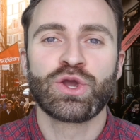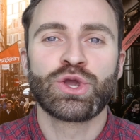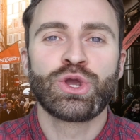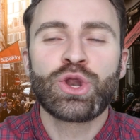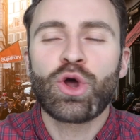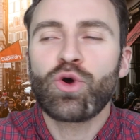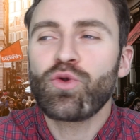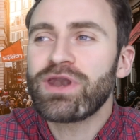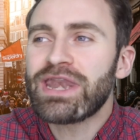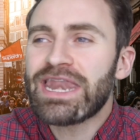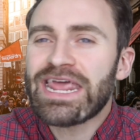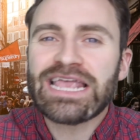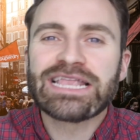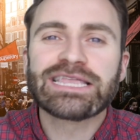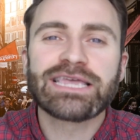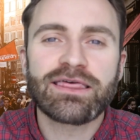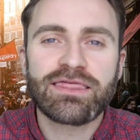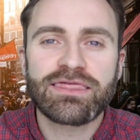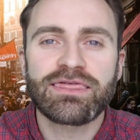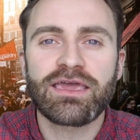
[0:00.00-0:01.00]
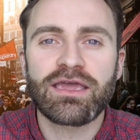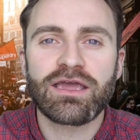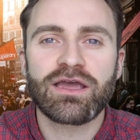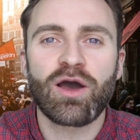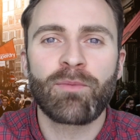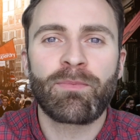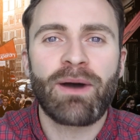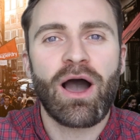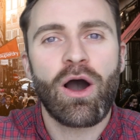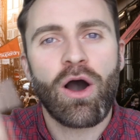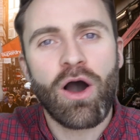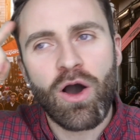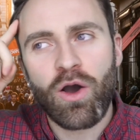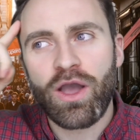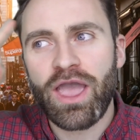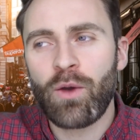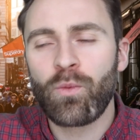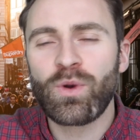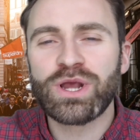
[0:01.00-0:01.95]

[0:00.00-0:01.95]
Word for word: You don't need to think about, oh, okay,